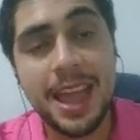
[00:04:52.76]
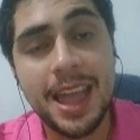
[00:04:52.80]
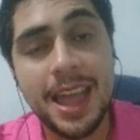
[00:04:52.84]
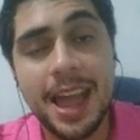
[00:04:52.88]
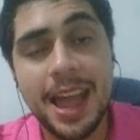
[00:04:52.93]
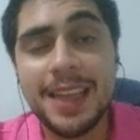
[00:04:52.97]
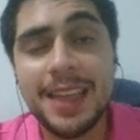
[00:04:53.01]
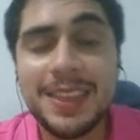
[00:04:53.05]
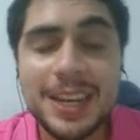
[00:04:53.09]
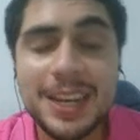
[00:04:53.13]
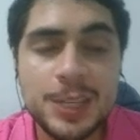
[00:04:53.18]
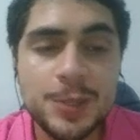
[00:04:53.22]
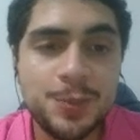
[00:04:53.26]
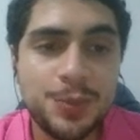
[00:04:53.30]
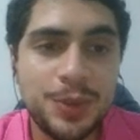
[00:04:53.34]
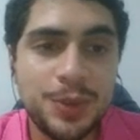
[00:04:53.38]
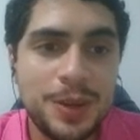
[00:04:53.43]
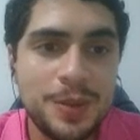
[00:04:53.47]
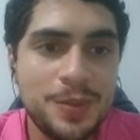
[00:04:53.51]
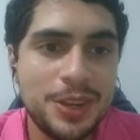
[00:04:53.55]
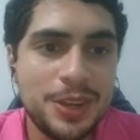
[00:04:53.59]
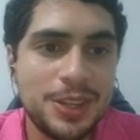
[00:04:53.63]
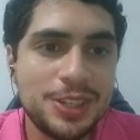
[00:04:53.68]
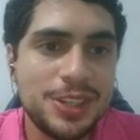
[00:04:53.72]
And that is
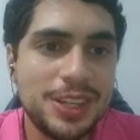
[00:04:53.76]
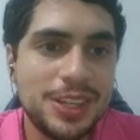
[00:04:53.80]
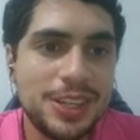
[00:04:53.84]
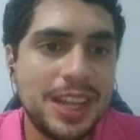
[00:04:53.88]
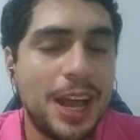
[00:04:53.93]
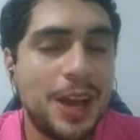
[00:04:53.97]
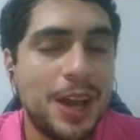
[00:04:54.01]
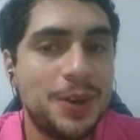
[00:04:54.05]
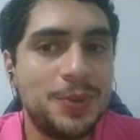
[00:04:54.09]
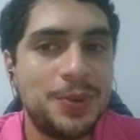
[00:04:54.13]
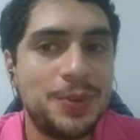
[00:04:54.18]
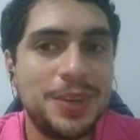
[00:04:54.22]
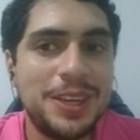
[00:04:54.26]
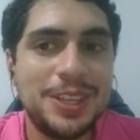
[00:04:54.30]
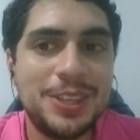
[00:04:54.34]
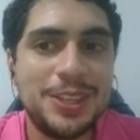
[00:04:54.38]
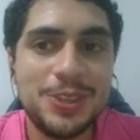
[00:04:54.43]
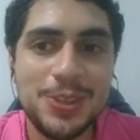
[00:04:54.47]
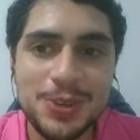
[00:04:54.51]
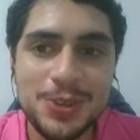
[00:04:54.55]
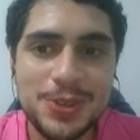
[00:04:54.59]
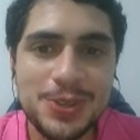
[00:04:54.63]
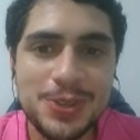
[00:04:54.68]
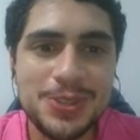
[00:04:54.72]
pretty much it, how we
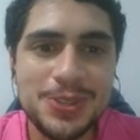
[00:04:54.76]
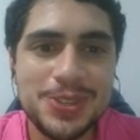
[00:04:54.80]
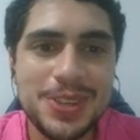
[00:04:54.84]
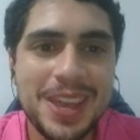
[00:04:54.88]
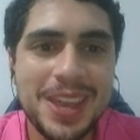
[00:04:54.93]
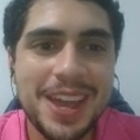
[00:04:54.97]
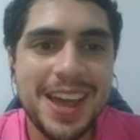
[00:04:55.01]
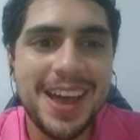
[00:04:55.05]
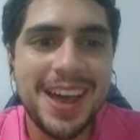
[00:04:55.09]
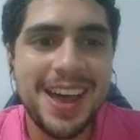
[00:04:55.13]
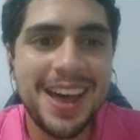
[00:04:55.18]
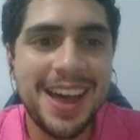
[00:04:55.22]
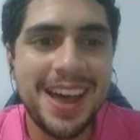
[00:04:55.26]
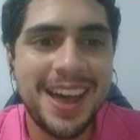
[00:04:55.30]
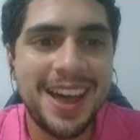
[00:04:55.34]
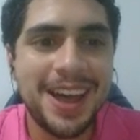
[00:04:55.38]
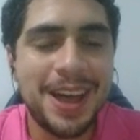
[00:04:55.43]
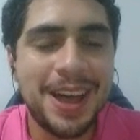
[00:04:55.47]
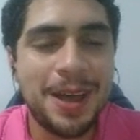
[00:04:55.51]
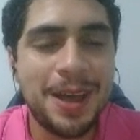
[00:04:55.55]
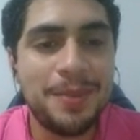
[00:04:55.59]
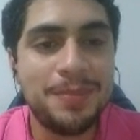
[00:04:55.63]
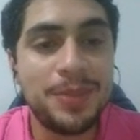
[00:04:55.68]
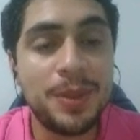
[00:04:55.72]
use
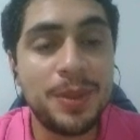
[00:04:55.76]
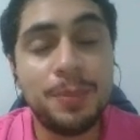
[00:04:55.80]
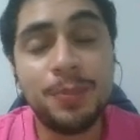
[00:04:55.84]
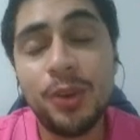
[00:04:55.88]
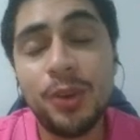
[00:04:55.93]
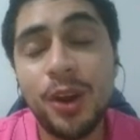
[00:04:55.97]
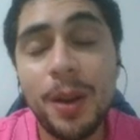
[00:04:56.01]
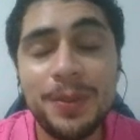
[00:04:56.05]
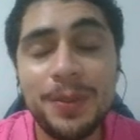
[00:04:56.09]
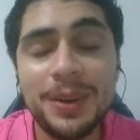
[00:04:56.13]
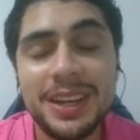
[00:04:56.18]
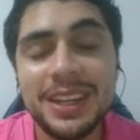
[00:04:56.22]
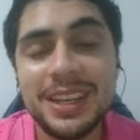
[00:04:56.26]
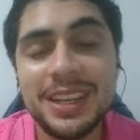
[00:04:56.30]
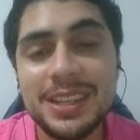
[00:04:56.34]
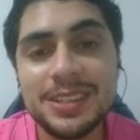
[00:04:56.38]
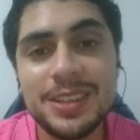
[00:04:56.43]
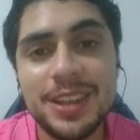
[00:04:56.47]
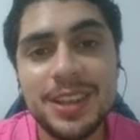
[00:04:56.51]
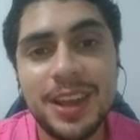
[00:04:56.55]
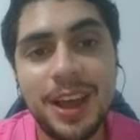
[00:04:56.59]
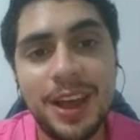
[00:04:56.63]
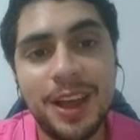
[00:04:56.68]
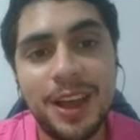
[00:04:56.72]
the
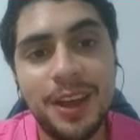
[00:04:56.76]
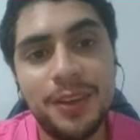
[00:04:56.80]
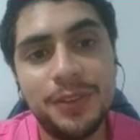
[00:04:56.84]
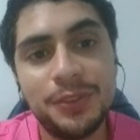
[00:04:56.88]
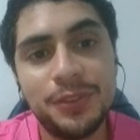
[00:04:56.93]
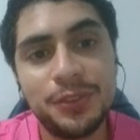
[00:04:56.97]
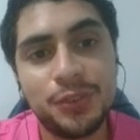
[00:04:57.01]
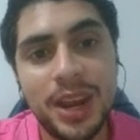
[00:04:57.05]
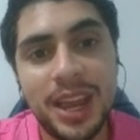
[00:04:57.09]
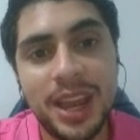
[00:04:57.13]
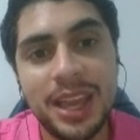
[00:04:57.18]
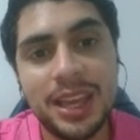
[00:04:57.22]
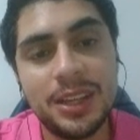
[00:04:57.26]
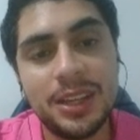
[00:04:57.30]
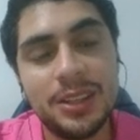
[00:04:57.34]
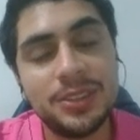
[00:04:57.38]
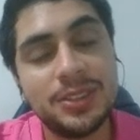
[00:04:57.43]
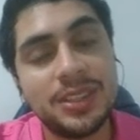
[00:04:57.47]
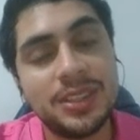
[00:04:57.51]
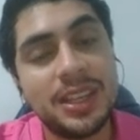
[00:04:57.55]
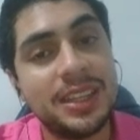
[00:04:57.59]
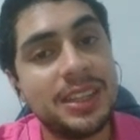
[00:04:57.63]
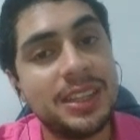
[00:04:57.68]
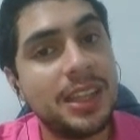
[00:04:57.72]
properties of
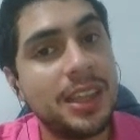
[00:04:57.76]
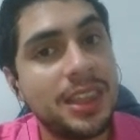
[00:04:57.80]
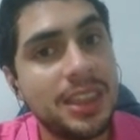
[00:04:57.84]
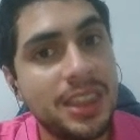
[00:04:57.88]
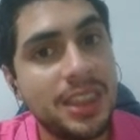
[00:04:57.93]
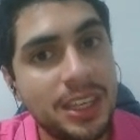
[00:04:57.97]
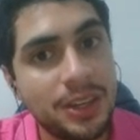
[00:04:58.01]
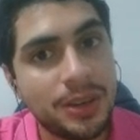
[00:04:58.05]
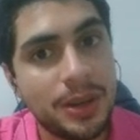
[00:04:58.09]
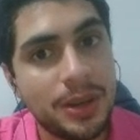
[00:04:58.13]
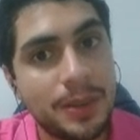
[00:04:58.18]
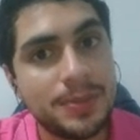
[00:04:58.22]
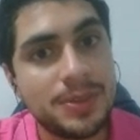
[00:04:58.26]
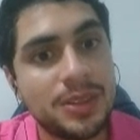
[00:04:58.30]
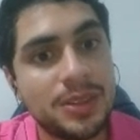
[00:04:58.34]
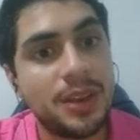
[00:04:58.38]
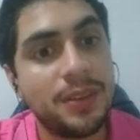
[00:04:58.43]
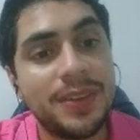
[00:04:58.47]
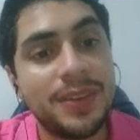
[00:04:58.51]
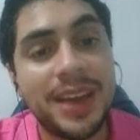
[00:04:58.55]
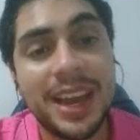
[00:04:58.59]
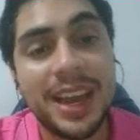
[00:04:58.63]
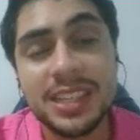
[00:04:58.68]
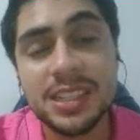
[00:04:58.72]
triangles and the theorems
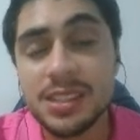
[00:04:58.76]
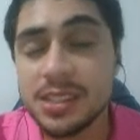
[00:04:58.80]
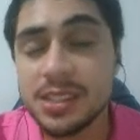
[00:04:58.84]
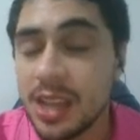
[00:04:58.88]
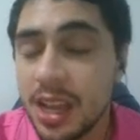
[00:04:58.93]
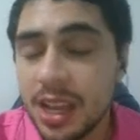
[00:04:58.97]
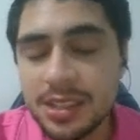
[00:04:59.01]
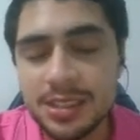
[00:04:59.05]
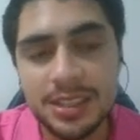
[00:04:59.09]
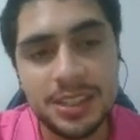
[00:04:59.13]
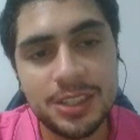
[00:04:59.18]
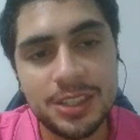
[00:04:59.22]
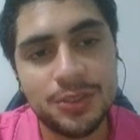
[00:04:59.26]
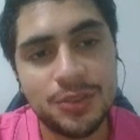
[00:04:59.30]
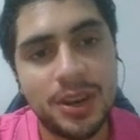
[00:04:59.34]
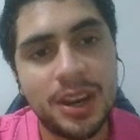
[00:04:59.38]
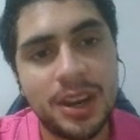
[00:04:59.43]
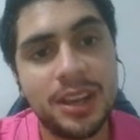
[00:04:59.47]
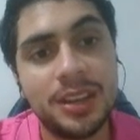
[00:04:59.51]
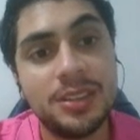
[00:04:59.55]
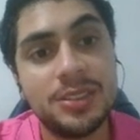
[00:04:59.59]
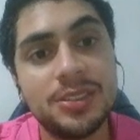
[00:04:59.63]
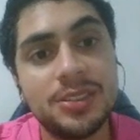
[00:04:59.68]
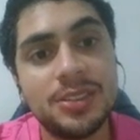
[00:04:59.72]
of isosceles
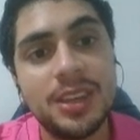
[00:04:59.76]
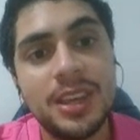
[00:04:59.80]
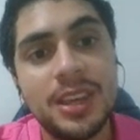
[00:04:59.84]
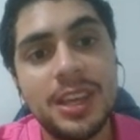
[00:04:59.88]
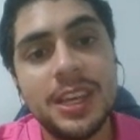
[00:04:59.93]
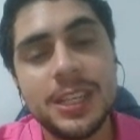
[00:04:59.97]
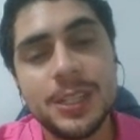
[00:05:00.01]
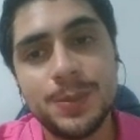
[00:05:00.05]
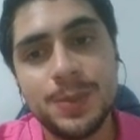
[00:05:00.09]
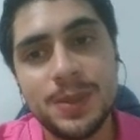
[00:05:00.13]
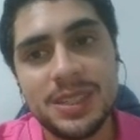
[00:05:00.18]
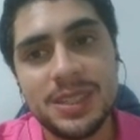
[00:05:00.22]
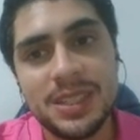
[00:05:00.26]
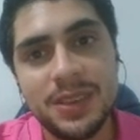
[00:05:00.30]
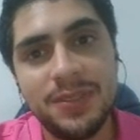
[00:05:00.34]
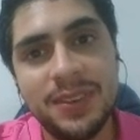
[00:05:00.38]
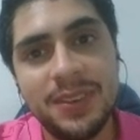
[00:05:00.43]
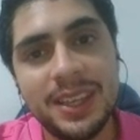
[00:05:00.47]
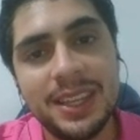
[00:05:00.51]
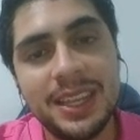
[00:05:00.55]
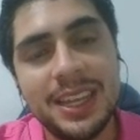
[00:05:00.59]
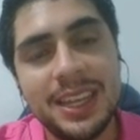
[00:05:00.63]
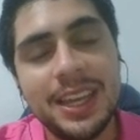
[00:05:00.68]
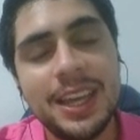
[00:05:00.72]
triangles,
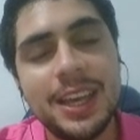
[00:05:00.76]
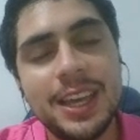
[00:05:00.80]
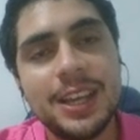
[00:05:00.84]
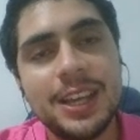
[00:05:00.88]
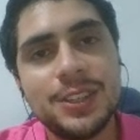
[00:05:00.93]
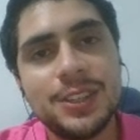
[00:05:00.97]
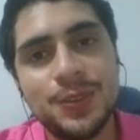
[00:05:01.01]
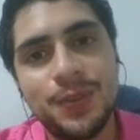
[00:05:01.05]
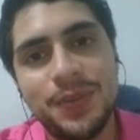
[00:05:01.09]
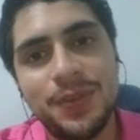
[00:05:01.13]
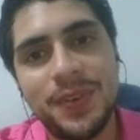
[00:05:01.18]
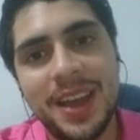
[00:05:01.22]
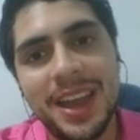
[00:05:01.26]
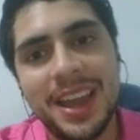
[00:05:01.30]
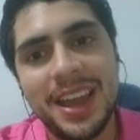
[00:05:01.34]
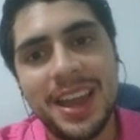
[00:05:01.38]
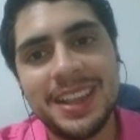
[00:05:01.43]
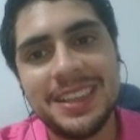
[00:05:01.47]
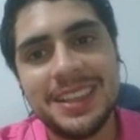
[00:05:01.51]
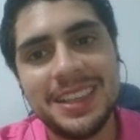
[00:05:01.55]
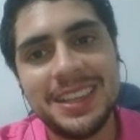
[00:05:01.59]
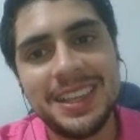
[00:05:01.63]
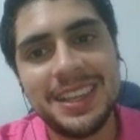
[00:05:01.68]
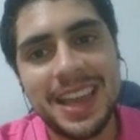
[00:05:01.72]
specifically to
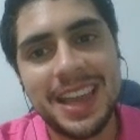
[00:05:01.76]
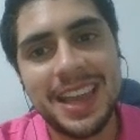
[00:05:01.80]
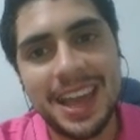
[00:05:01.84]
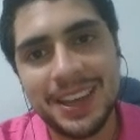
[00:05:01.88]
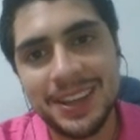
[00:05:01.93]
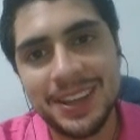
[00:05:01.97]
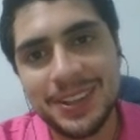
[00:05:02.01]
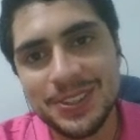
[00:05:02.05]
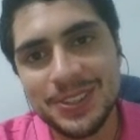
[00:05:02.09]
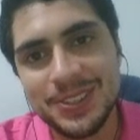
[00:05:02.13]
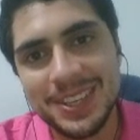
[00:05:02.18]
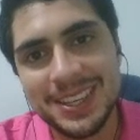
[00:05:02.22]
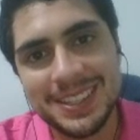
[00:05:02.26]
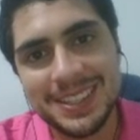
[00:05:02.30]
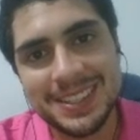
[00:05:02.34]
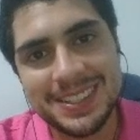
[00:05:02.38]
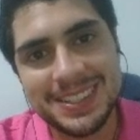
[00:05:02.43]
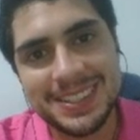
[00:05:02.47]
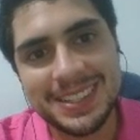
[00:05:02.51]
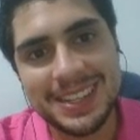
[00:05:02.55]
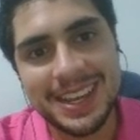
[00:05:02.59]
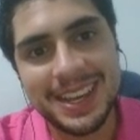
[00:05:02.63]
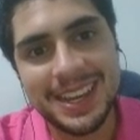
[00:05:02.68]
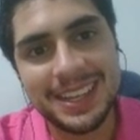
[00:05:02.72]
find the angles
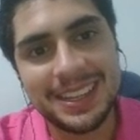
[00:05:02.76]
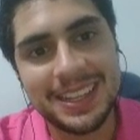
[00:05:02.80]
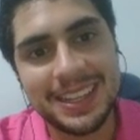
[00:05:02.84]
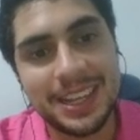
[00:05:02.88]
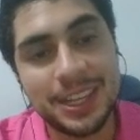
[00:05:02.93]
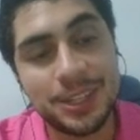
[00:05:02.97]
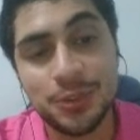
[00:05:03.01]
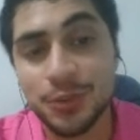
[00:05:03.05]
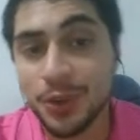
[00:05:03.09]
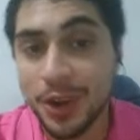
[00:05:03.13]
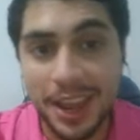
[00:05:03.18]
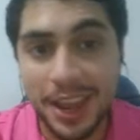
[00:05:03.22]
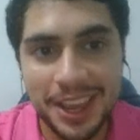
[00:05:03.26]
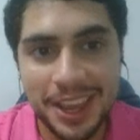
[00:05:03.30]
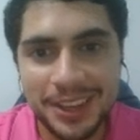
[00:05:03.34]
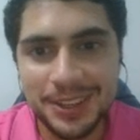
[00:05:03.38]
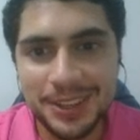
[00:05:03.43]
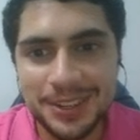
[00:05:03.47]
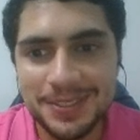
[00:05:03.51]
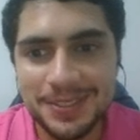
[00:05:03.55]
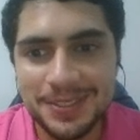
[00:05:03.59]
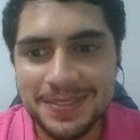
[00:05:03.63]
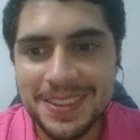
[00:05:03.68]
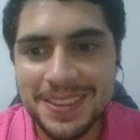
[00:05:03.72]
inside a
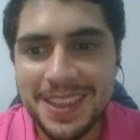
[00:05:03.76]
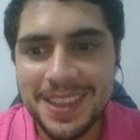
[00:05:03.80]
triangle.